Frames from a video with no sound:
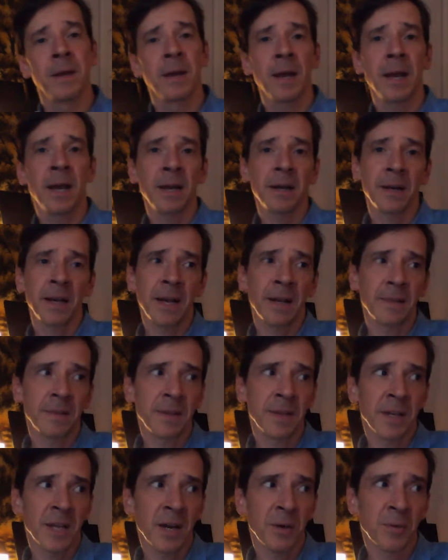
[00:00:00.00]
And
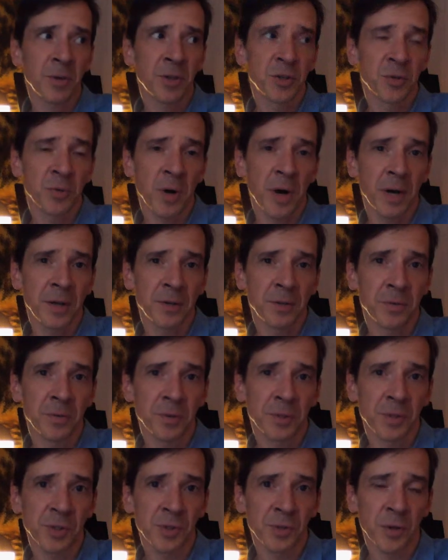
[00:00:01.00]
then I would try to
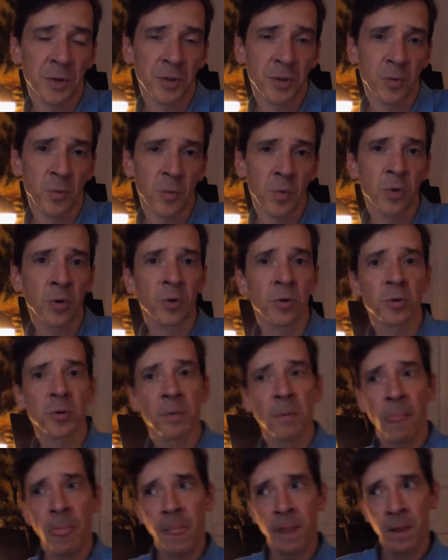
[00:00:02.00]
construct a world
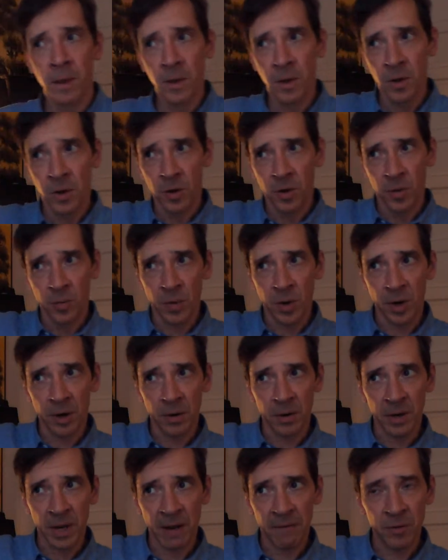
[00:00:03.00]

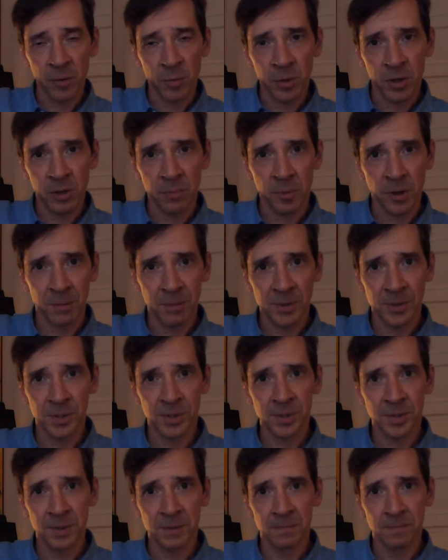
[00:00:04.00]
where every one of the
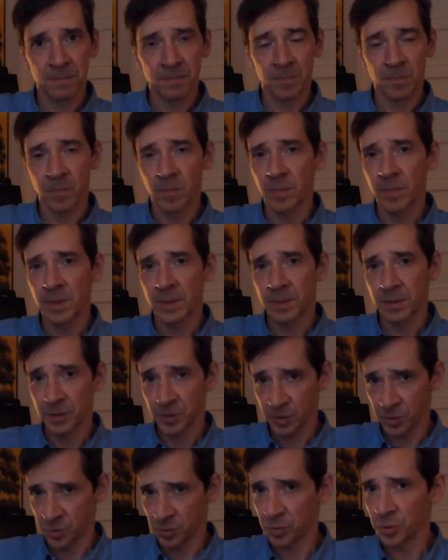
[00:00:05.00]
premises
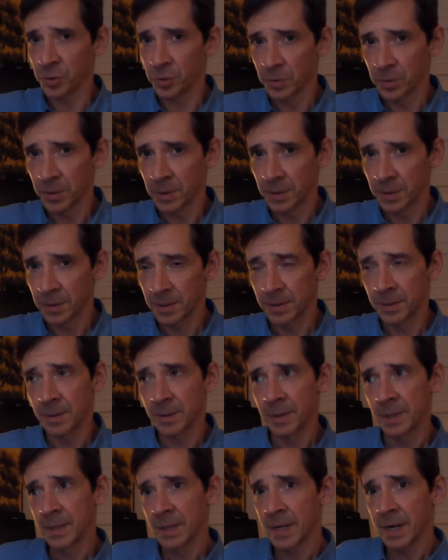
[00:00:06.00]
is true
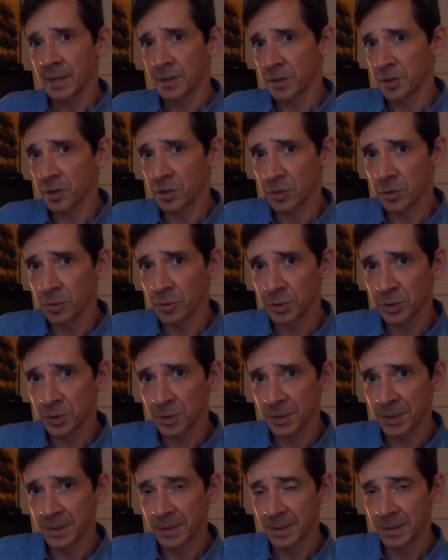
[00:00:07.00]
and the
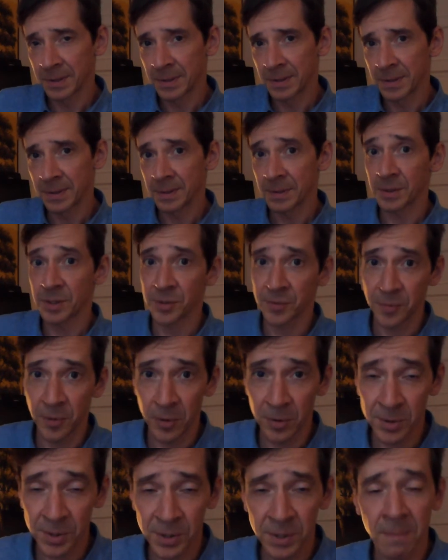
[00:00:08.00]
conclusion is
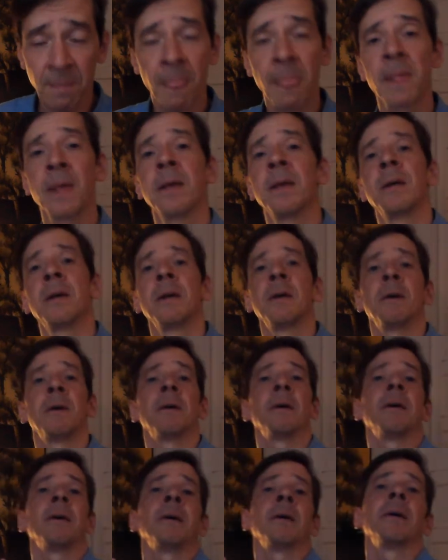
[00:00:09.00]
false.
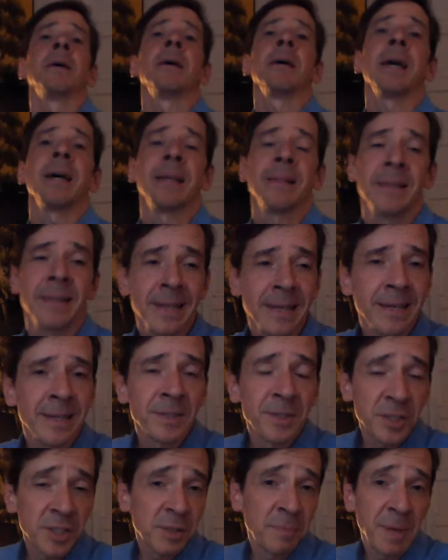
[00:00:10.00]
And then,
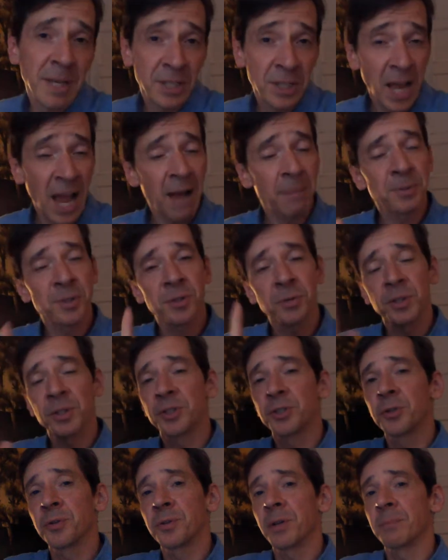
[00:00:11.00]
just to make absolutely
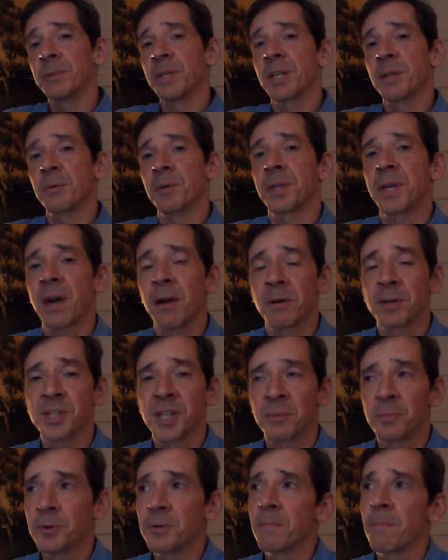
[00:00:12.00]
sure that I'm dealing with a
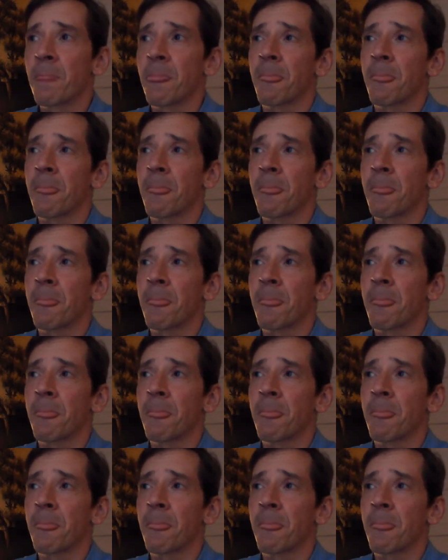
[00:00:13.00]
counterexample,